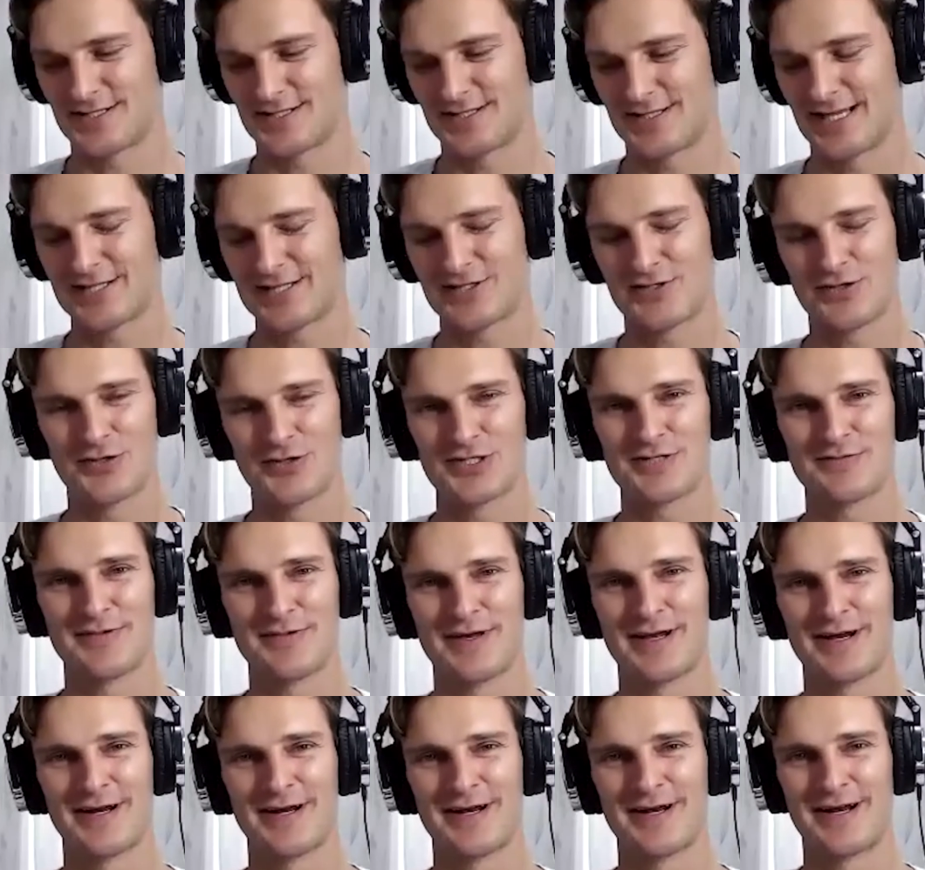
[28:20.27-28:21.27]
awesome,
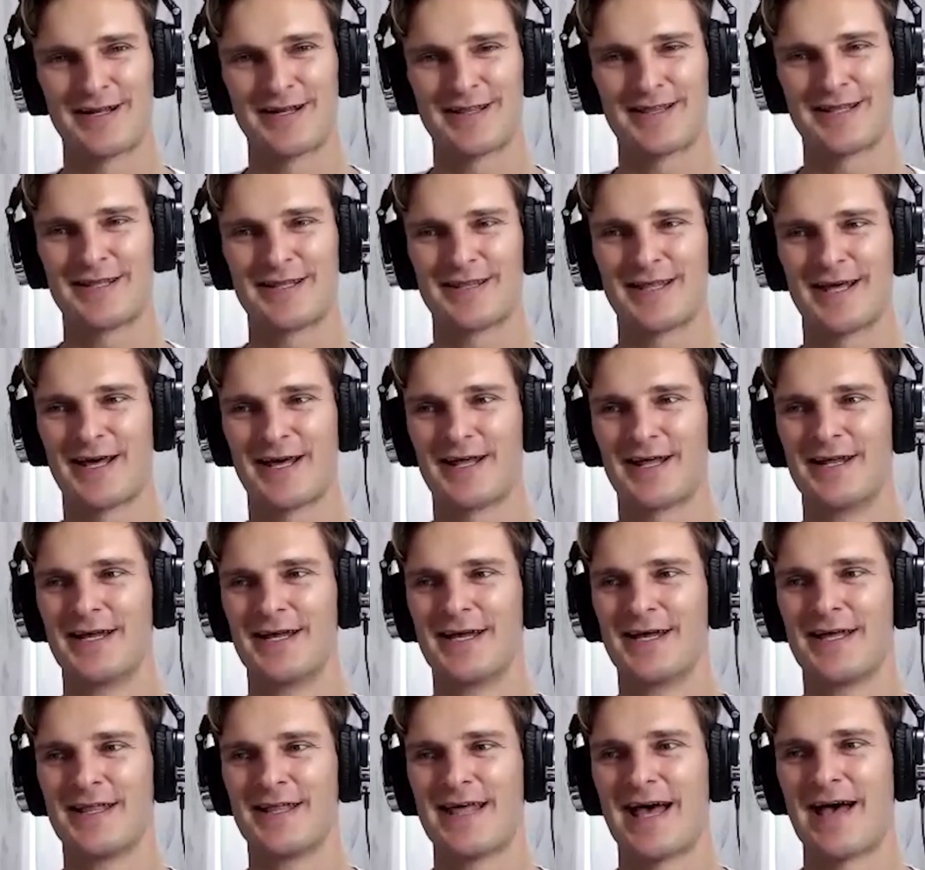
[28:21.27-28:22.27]
man. And I think that
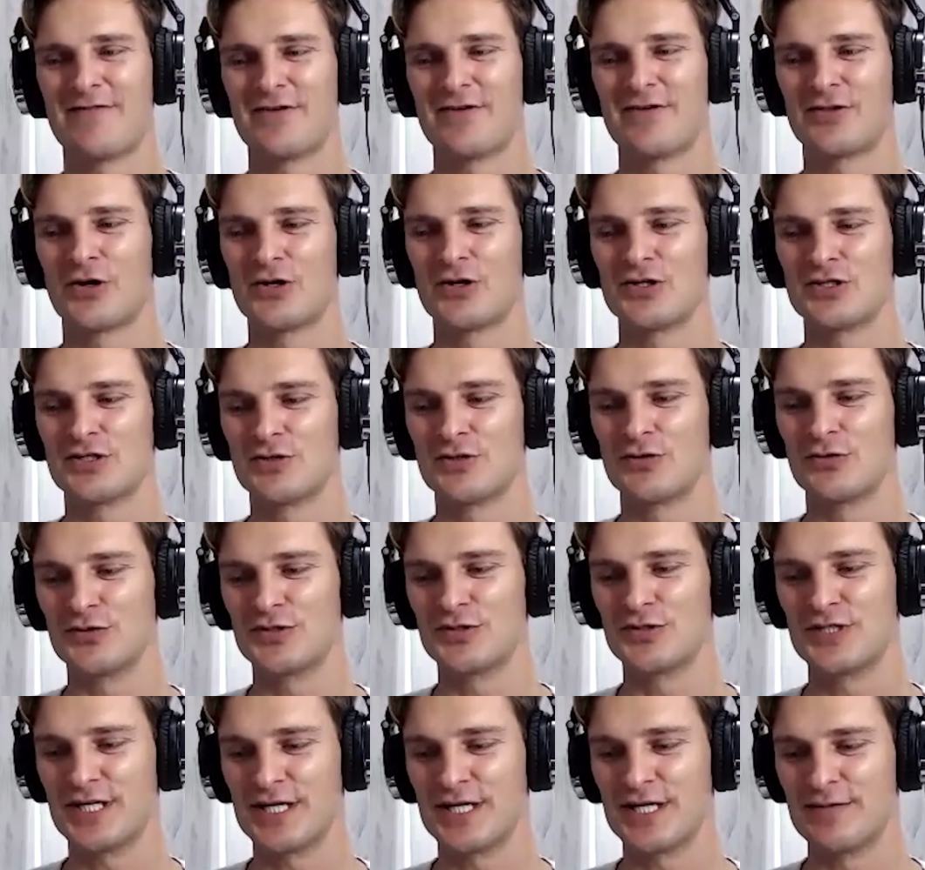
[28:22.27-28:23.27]
having those little
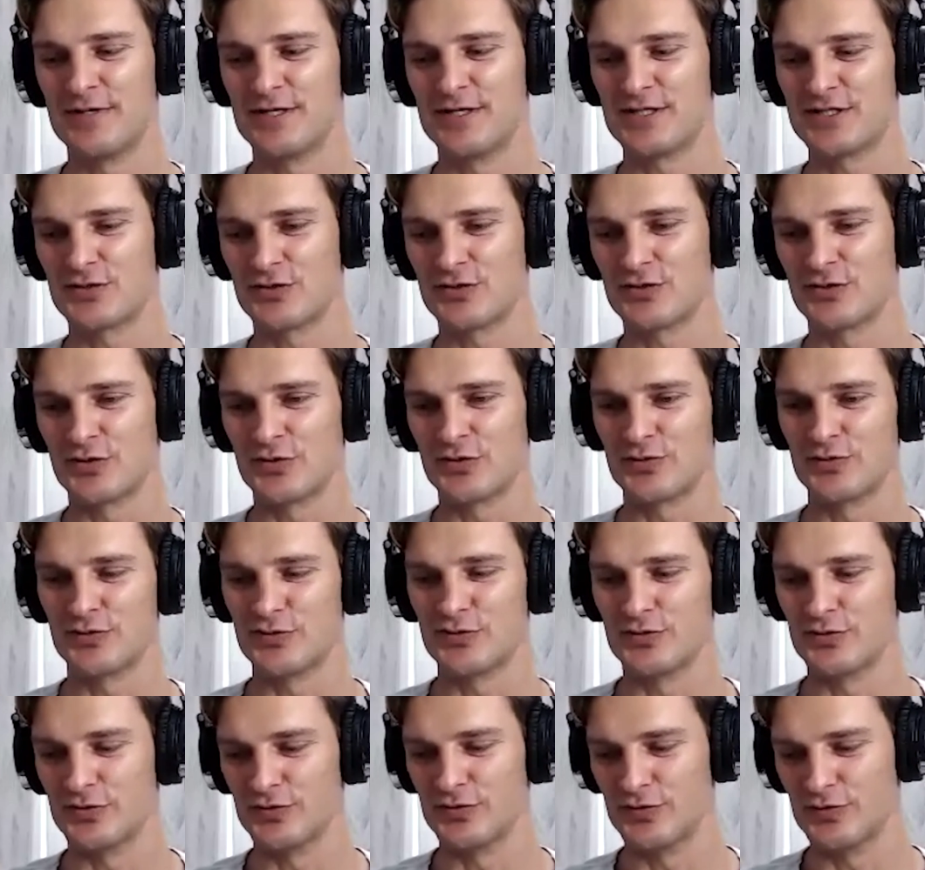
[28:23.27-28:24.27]
tidbits or
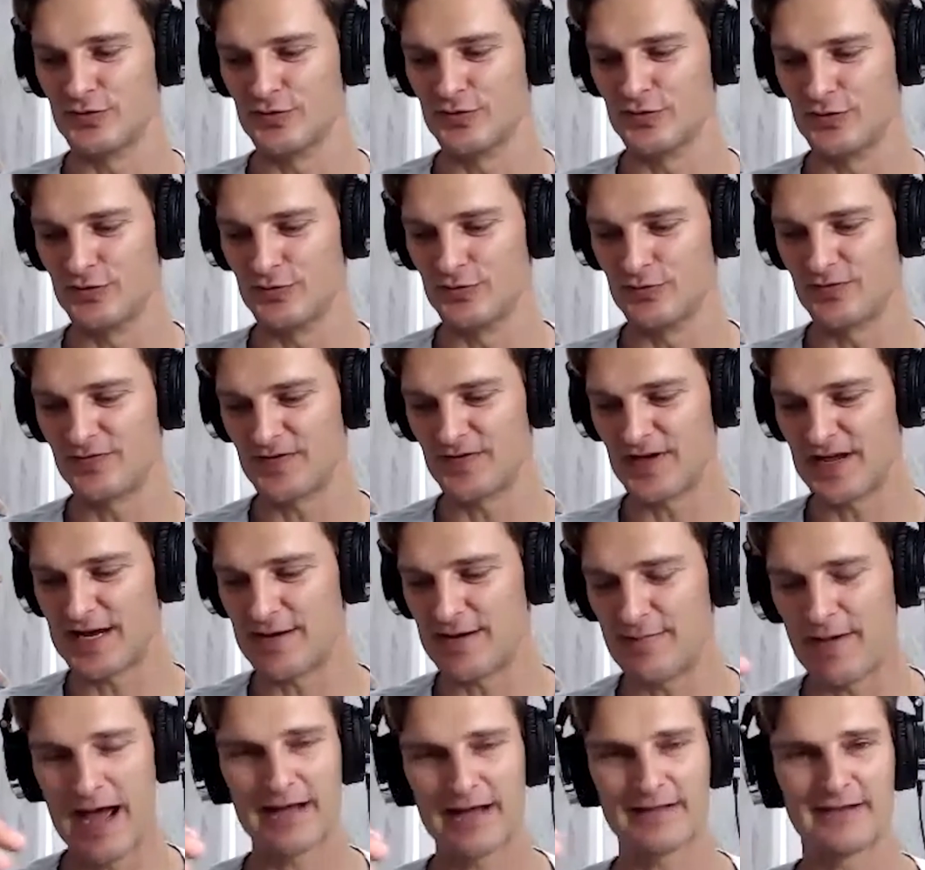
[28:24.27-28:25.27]

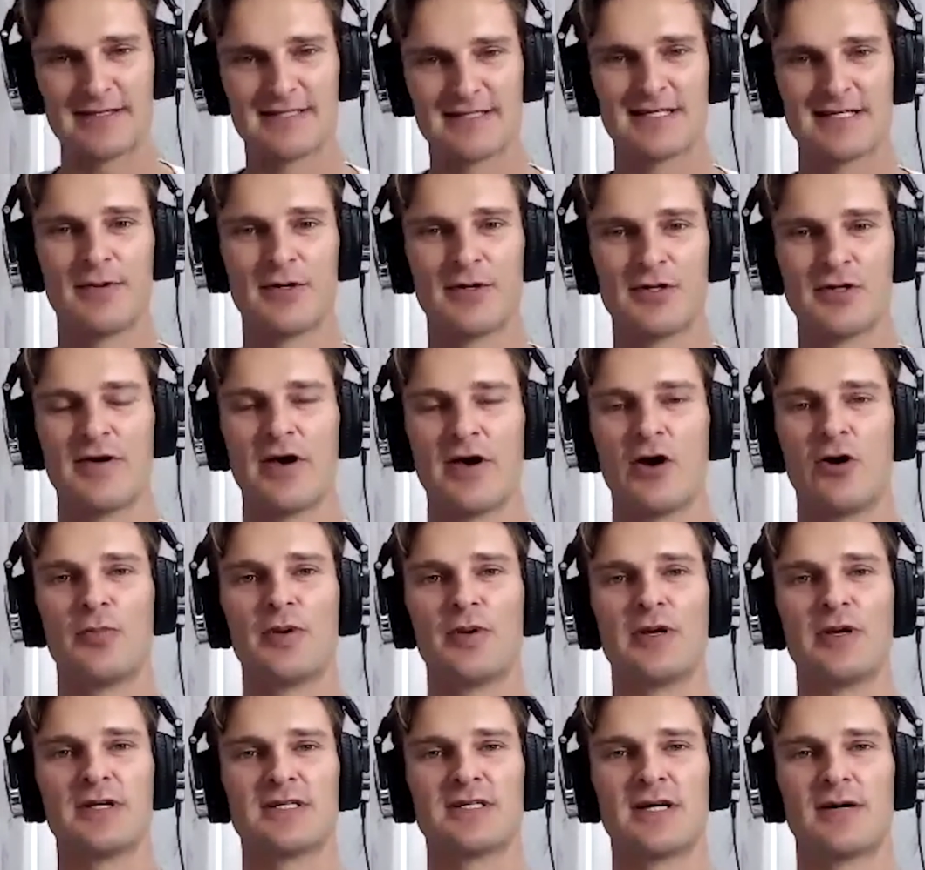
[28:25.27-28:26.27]
feedback that you're
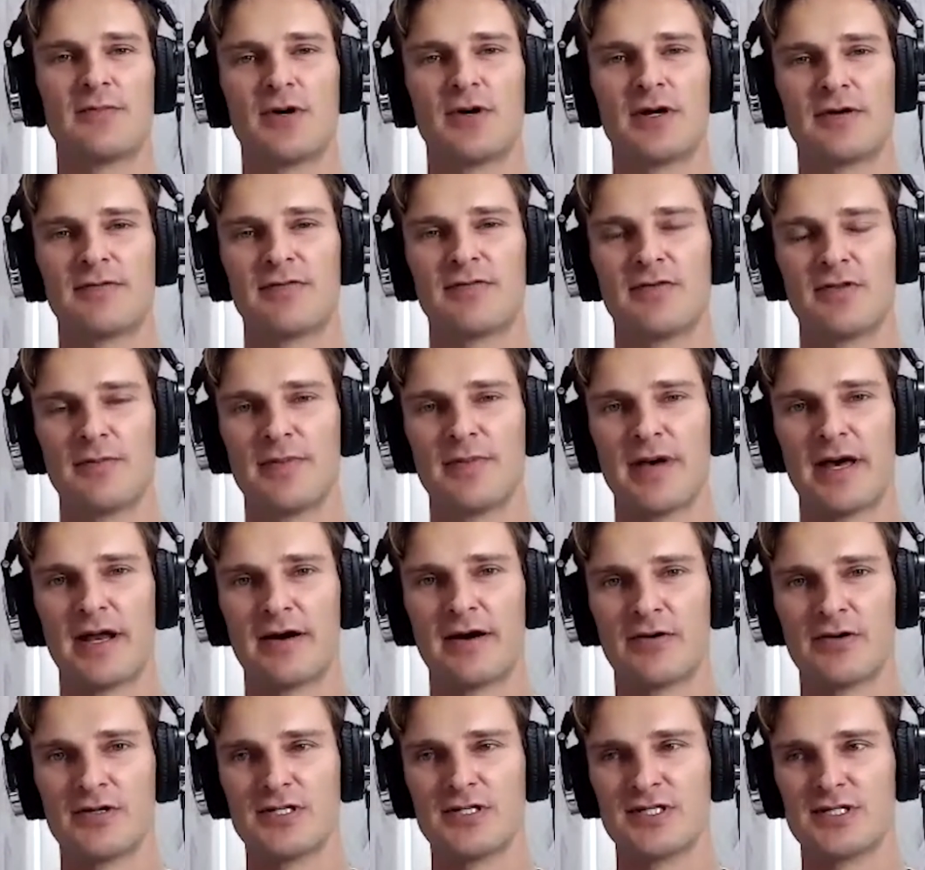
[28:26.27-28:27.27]
helping someone for the
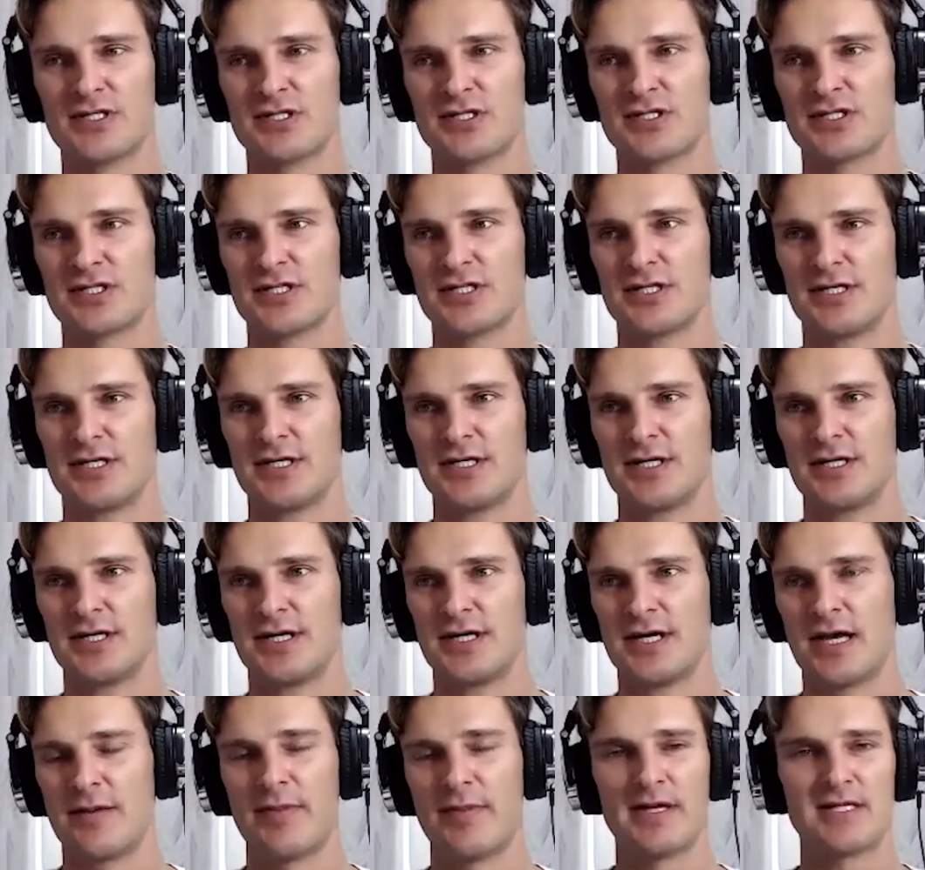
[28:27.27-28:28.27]
better is just,
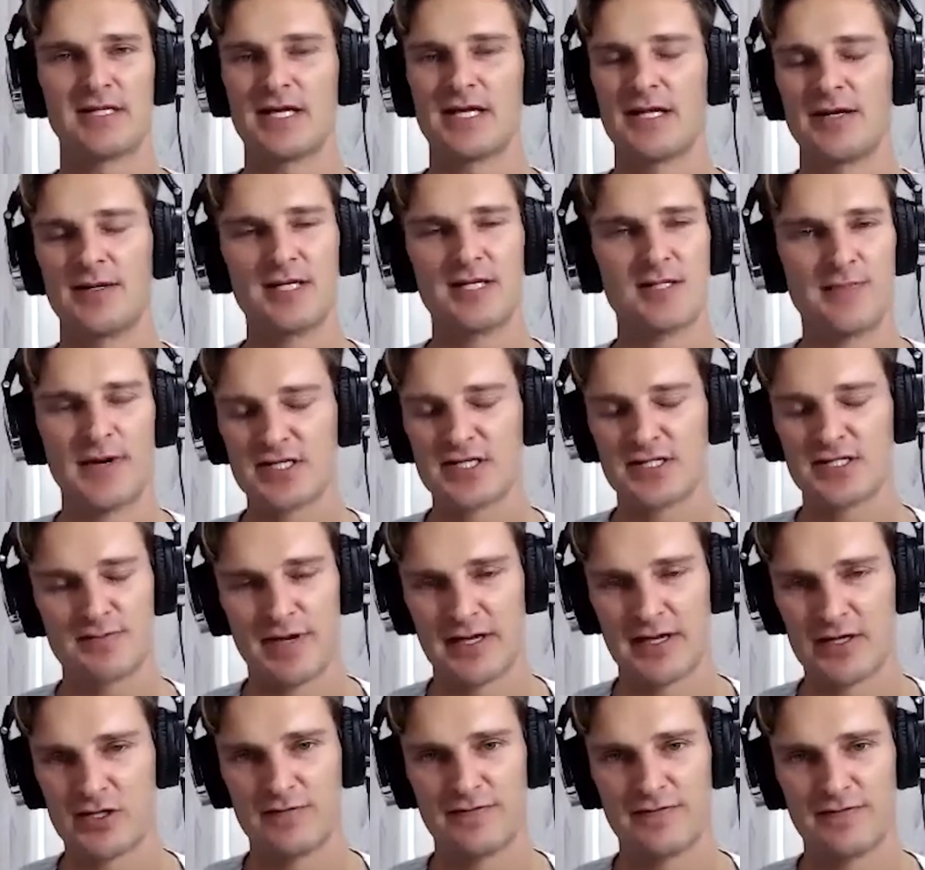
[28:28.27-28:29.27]
it just must
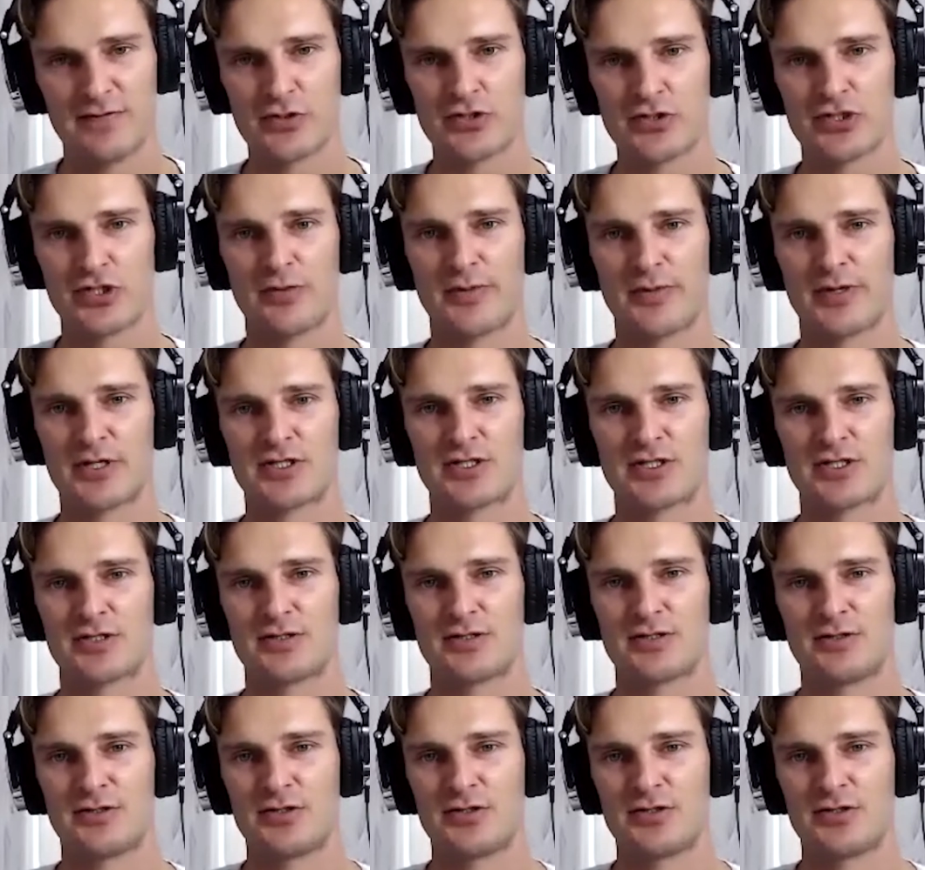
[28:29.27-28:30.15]
make you feel so much